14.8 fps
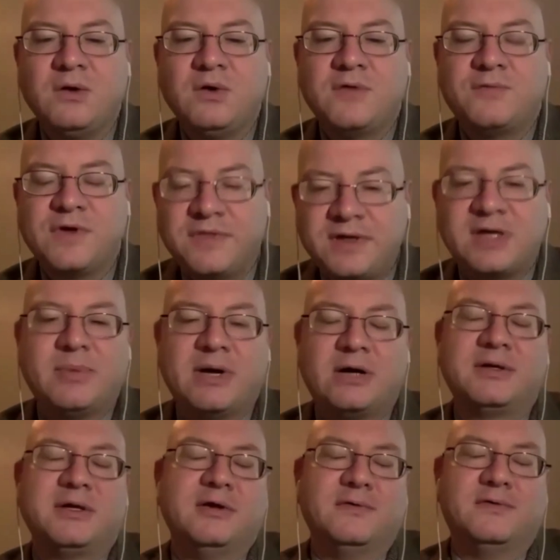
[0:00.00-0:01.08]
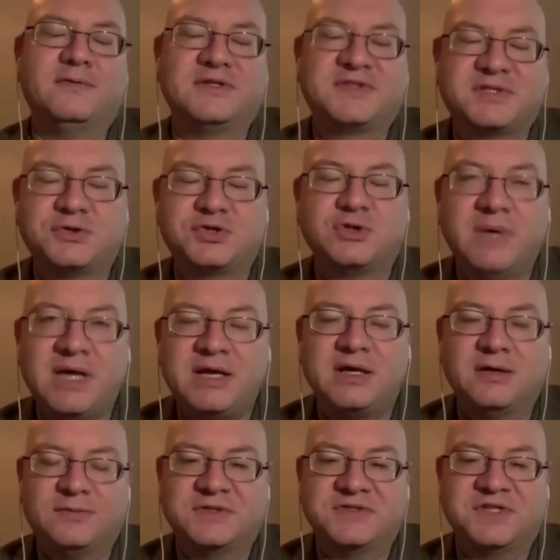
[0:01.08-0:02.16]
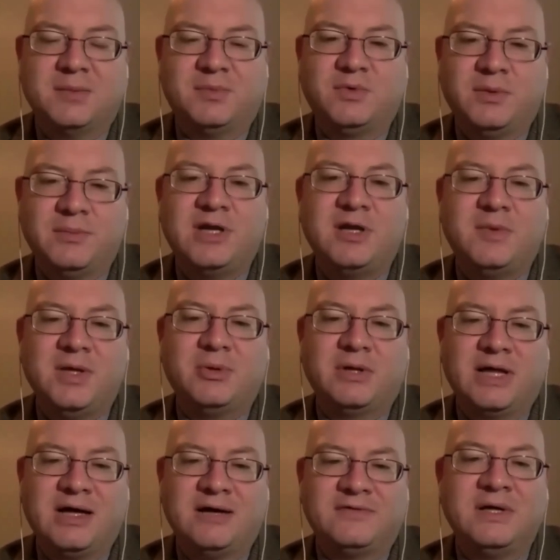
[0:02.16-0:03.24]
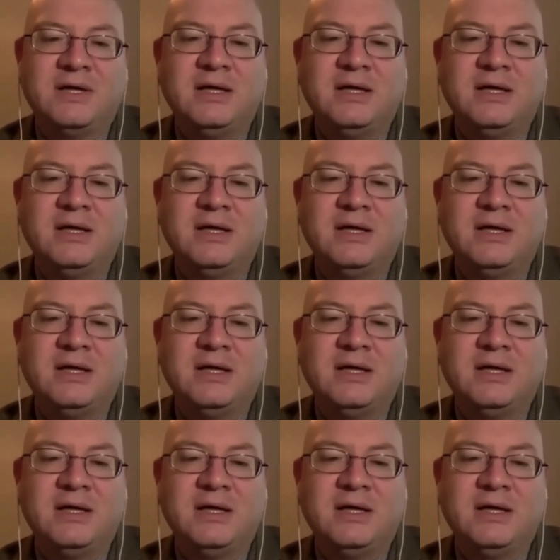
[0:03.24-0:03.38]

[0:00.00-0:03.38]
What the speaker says: If we think about, social media, for example, where many people have